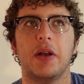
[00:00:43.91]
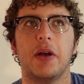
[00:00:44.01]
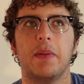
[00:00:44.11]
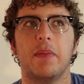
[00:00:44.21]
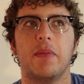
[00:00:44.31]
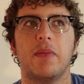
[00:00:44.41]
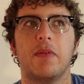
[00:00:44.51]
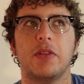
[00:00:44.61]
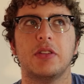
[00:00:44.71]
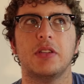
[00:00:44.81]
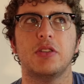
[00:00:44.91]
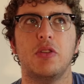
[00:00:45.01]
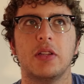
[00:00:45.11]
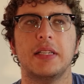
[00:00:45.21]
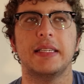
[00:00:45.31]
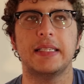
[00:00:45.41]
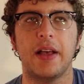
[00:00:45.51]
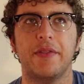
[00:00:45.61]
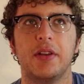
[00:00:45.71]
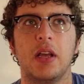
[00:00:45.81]
um, since
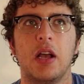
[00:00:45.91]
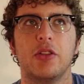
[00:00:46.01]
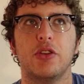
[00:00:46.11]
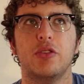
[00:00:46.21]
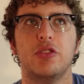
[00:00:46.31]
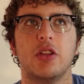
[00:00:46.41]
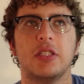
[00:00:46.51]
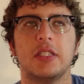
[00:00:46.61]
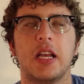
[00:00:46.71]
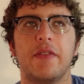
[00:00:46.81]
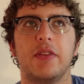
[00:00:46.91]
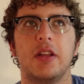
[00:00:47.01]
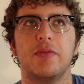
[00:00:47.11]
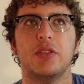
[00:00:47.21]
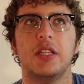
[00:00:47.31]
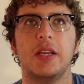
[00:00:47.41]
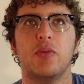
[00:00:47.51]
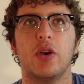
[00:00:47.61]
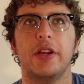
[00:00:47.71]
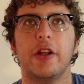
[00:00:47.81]
2007, though in 2007 it was the
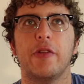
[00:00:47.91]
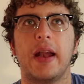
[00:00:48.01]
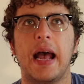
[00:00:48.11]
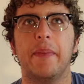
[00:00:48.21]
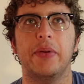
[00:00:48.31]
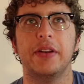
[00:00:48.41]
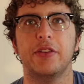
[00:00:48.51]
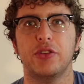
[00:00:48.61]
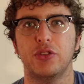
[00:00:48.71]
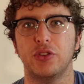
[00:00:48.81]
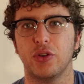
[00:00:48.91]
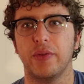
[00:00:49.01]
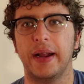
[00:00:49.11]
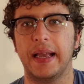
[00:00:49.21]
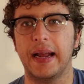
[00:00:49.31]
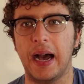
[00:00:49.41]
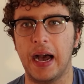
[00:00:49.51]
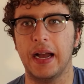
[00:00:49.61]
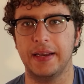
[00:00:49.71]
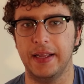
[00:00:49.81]
one year that happened during an
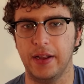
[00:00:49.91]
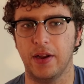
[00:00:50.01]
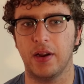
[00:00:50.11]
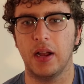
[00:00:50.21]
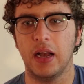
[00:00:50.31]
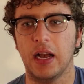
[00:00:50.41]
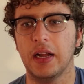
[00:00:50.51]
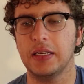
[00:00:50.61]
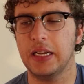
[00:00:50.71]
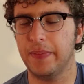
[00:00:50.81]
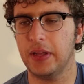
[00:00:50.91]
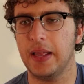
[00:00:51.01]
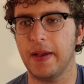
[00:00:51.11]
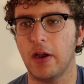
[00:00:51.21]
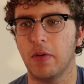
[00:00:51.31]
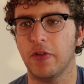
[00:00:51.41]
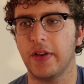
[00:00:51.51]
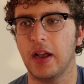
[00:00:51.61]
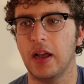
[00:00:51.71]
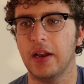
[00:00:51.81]
odd year. Uh, typically, Power
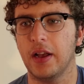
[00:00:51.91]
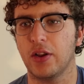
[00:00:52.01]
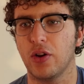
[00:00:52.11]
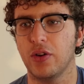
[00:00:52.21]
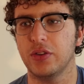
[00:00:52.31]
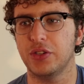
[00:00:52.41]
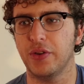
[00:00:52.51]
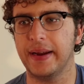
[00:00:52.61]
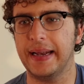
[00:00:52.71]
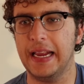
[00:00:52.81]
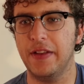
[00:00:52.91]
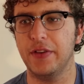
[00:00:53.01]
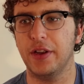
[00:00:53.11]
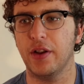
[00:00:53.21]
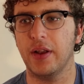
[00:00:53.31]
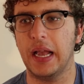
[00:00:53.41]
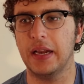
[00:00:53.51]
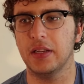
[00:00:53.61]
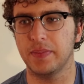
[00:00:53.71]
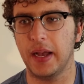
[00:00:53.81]
Morphicon occurs during an even year
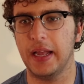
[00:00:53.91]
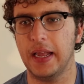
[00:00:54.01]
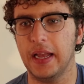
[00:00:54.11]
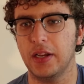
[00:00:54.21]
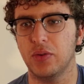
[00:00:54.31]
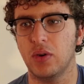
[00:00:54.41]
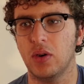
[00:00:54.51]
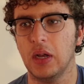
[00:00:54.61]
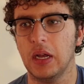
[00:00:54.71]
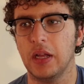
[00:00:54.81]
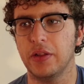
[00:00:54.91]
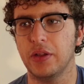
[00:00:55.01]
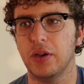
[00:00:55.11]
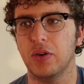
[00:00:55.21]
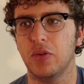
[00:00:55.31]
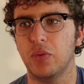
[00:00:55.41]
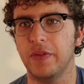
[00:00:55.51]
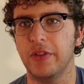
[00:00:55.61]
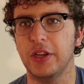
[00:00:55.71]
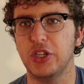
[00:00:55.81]
and is biannual, though
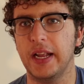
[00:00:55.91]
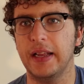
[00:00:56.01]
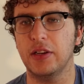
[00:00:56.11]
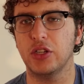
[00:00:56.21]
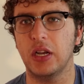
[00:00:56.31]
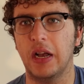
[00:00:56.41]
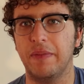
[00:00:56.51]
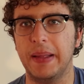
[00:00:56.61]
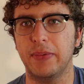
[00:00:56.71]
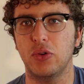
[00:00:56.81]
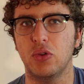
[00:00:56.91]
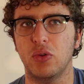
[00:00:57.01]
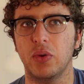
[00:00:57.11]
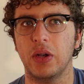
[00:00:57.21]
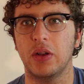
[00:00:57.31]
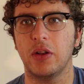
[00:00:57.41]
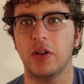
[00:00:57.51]
with the change of people who